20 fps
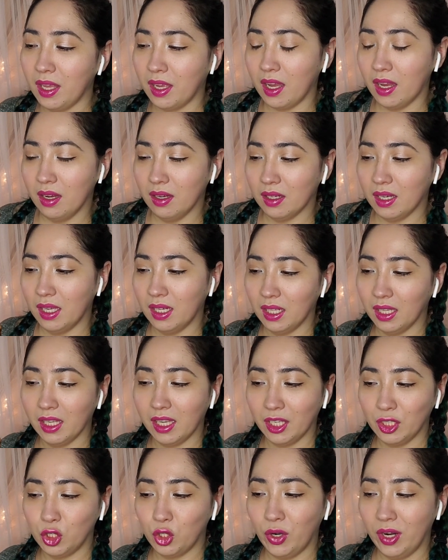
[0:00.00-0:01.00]
like a kind of like
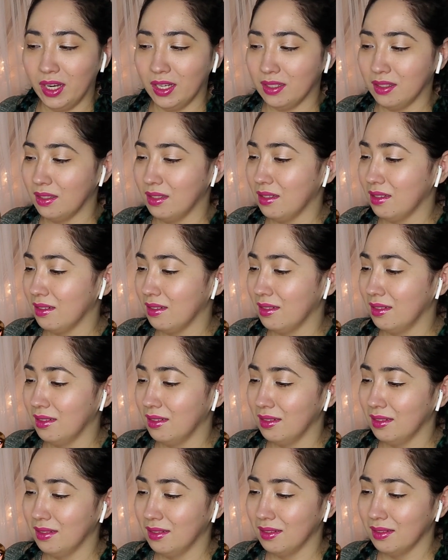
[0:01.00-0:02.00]
a trend,
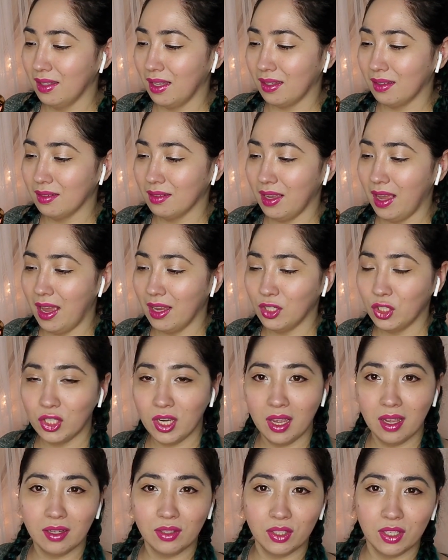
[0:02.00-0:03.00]
like
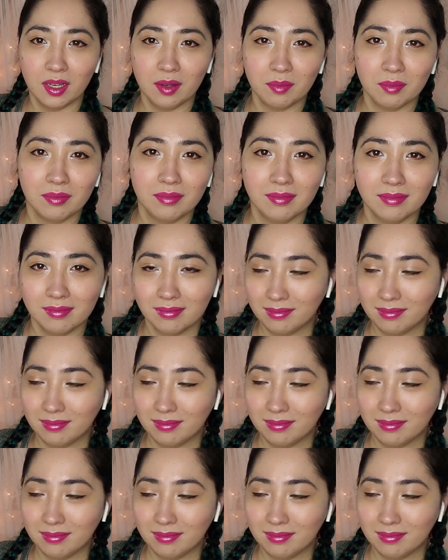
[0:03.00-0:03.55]
hashtag Jam.